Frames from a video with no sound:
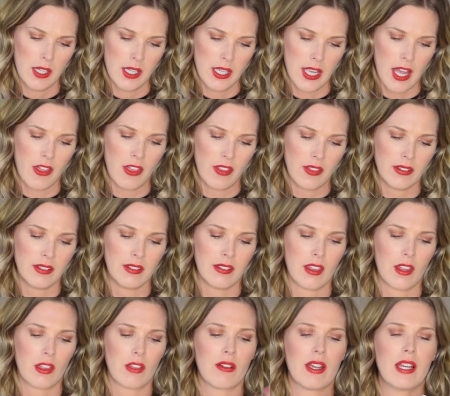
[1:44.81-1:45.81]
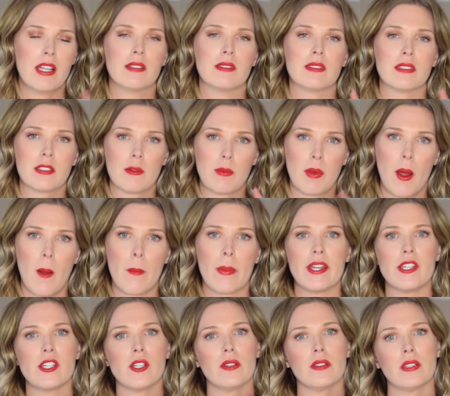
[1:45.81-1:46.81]
Yeah, I think this is the 3 month supply, and
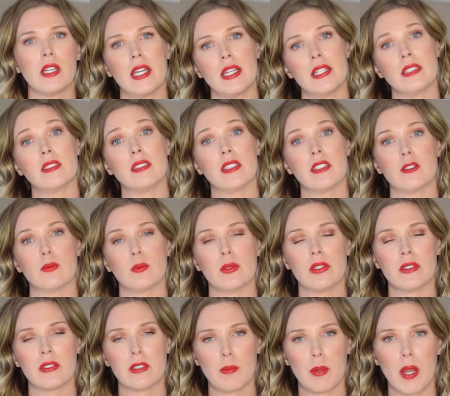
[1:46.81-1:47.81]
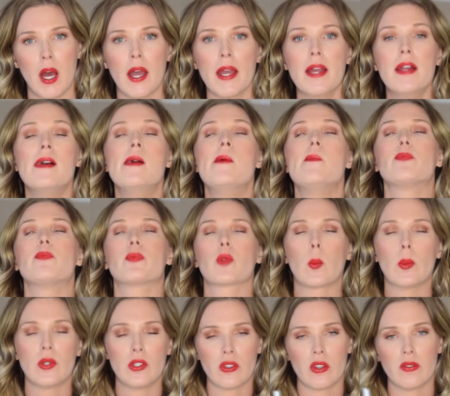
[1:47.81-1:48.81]
they do sell it in a 6 month supply,
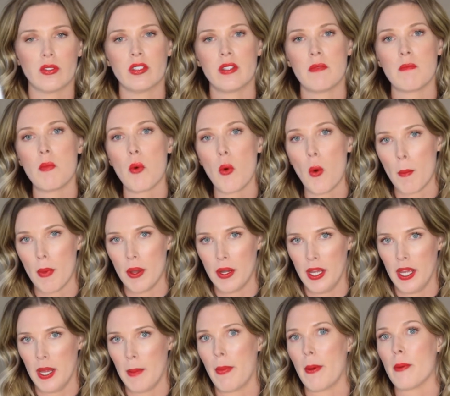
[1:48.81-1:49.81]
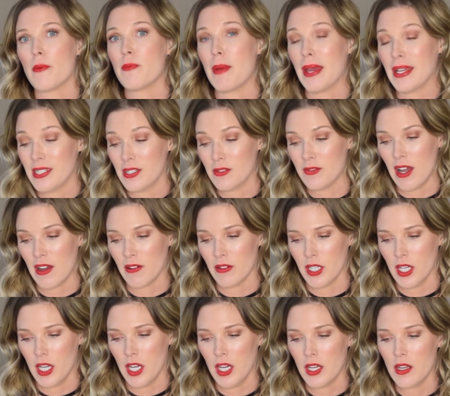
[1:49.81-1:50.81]
which is obviously more money but better
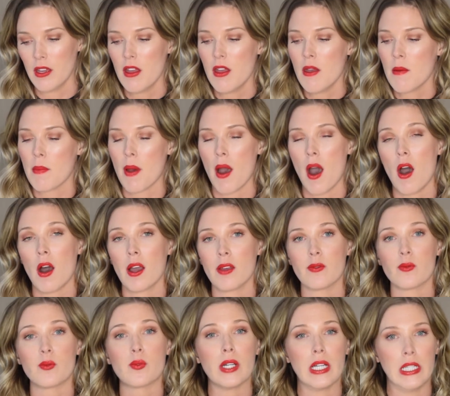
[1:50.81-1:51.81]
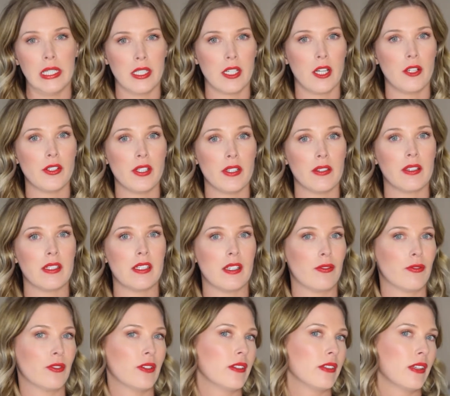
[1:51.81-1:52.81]
value. But I've really noticed the
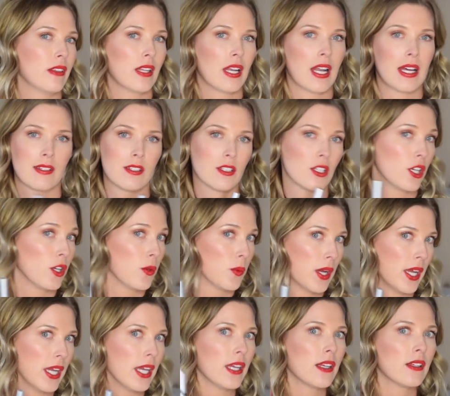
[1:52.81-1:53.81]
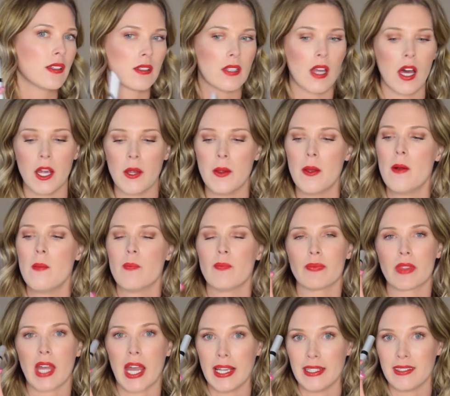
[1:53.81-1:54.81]
difference in the last 2 weeks, so
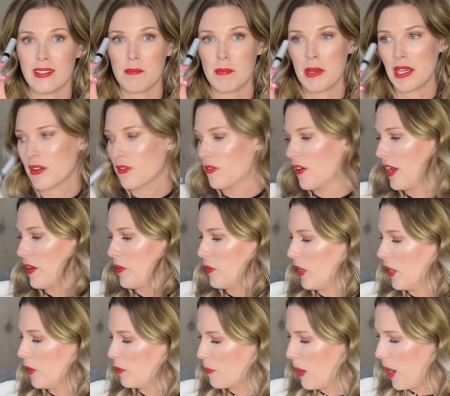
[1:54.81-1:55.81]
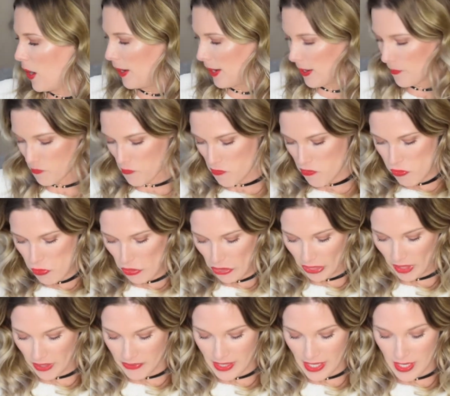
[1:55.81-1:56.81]
that is a big favourite of mine.
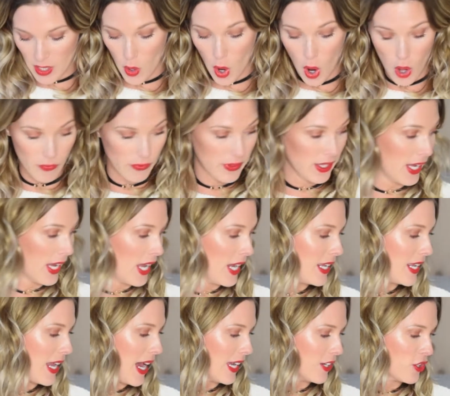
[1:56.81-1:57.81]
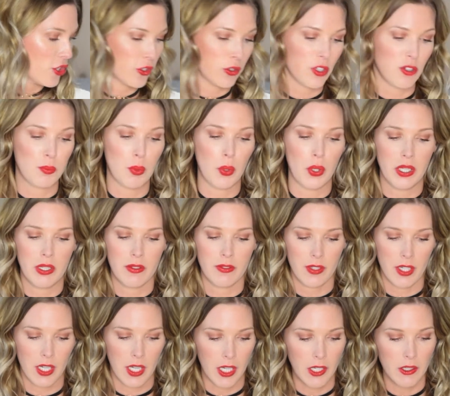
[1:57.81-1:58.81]
And then on the lash sort of point of
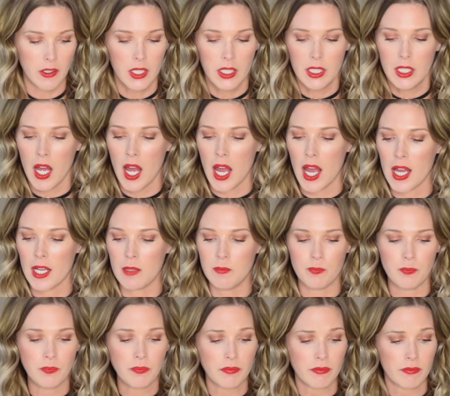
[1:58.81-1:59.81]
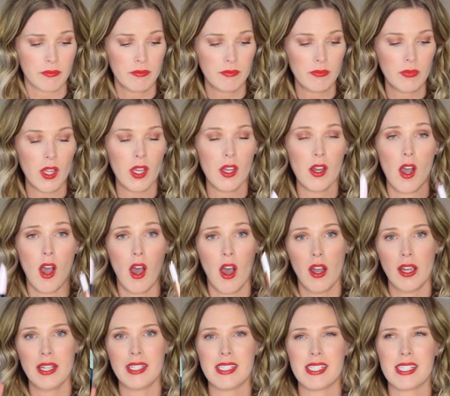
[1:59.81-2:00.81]
view,
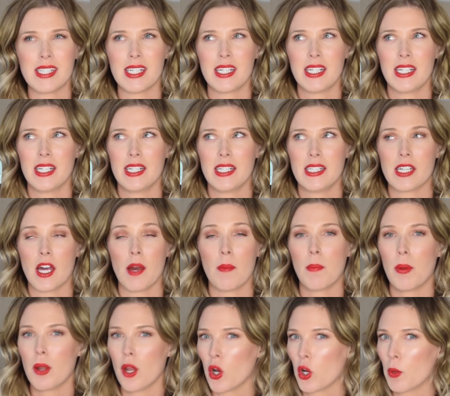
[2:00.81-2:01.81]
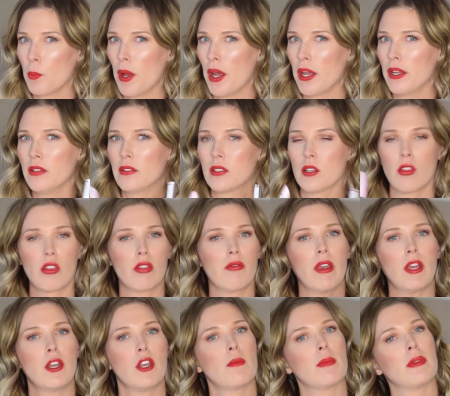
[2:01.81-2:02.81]
I did a blog post on three new